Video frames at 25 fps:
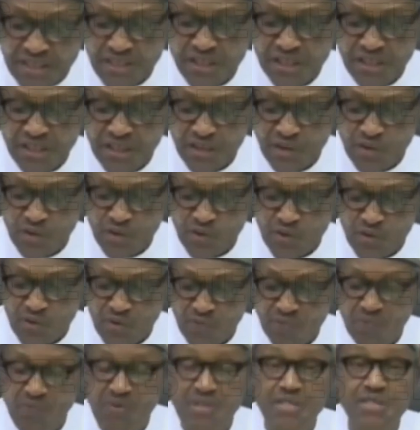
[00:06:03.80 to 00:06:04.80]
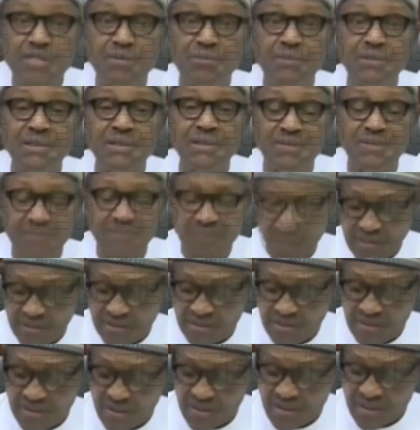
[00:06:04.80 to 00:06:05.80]
National Youth Investment
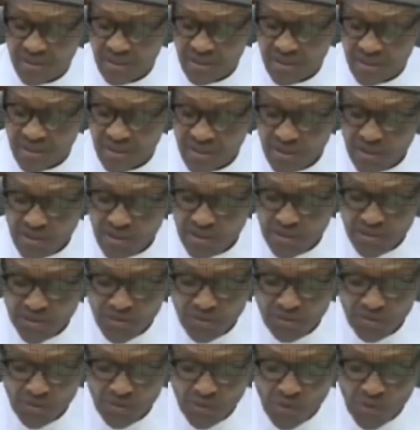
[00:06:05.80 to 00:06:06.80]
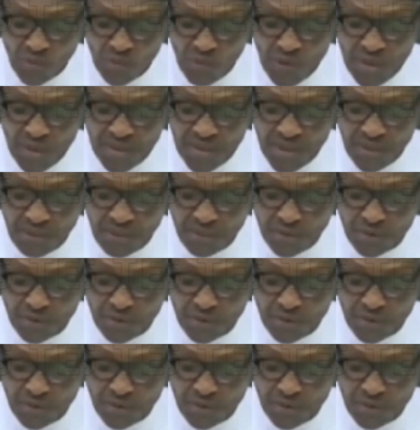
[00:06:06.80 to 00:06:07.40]
Fund to provide